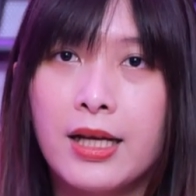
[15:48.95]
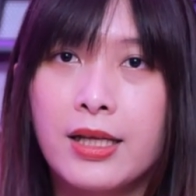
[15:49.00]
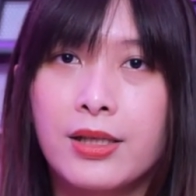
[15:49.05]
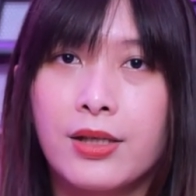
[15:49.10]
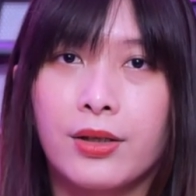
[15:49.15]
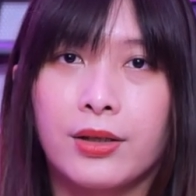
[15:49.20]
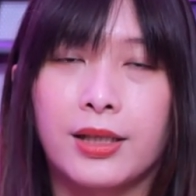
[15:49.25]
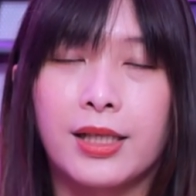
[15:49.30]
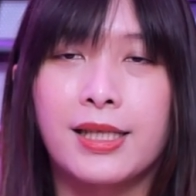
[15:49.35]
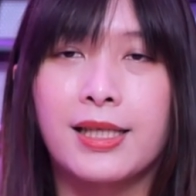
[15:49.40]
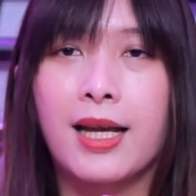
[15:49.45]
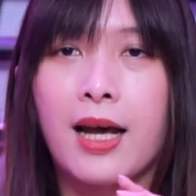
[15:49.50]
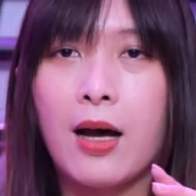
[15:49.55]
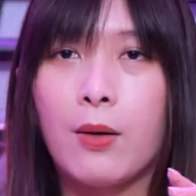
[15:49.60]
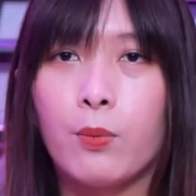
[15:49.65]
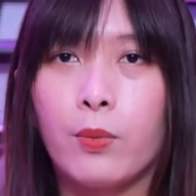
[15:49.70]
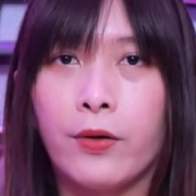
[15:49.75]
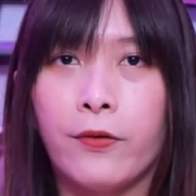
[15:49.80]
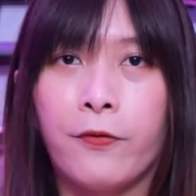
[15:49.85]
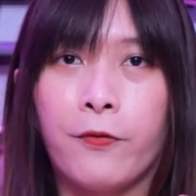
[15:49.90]
So it does
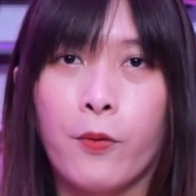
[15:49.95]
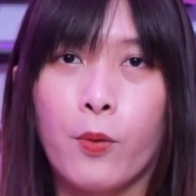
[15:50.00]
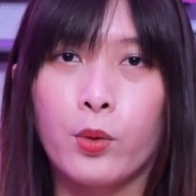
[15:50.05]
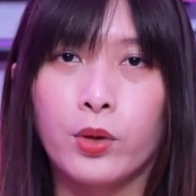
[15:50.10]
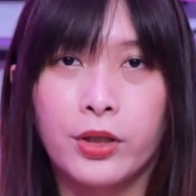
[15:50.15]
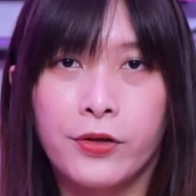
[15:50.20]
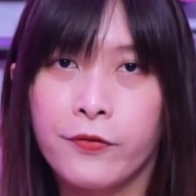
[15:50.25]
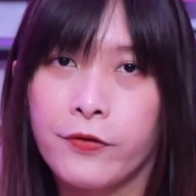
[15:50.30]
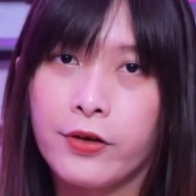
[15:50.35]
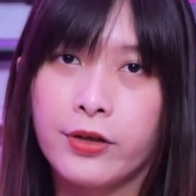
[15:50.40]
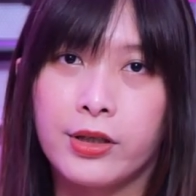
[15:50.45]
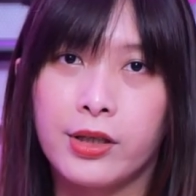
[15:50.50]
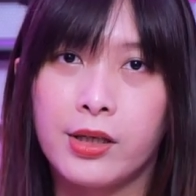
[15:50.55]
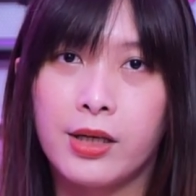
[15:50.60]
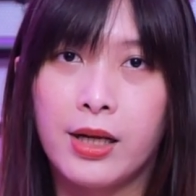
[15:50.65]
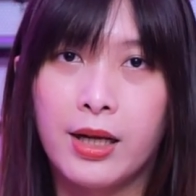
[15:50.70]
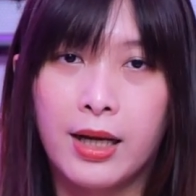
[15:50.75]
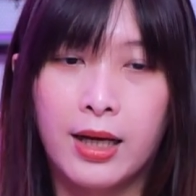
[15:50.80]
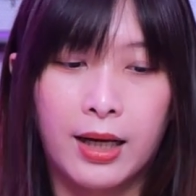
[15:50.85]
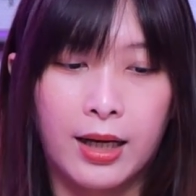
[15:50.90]
come with 4 different